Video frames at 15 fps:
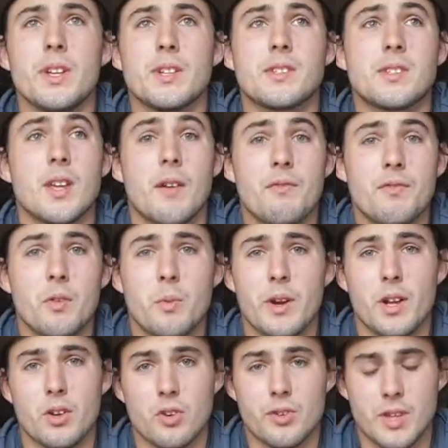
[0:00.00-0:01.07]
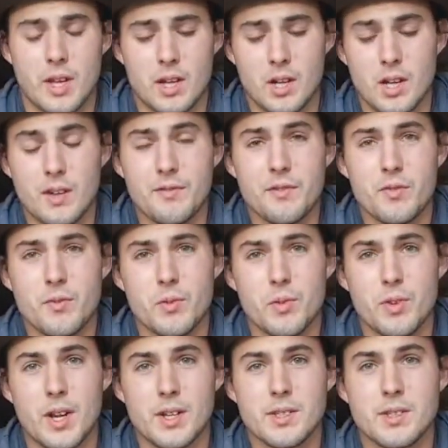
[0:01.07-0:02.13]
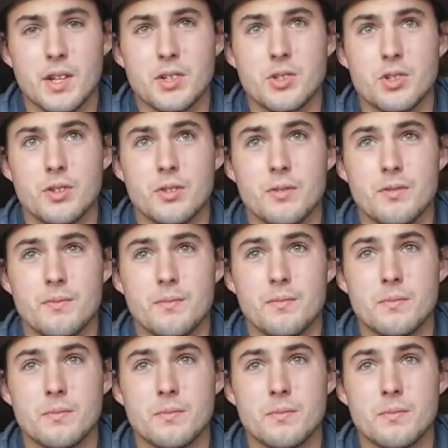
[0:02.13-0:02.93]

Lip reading: except for when I got that lift through that section